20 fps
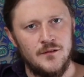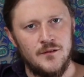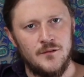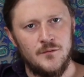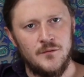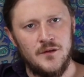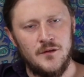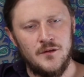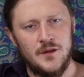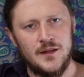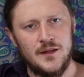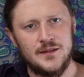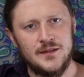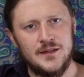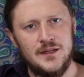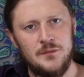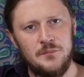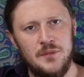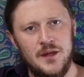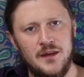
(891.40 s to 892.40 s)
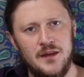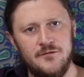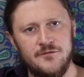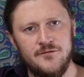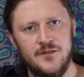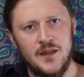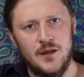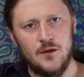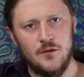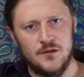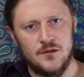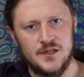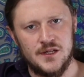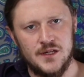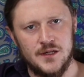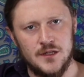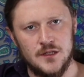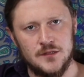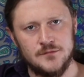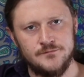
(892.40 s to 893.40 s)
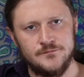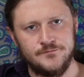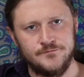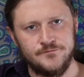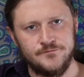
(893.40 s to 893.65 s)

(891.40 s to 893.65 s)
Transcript: We don't get to keep any fingers here.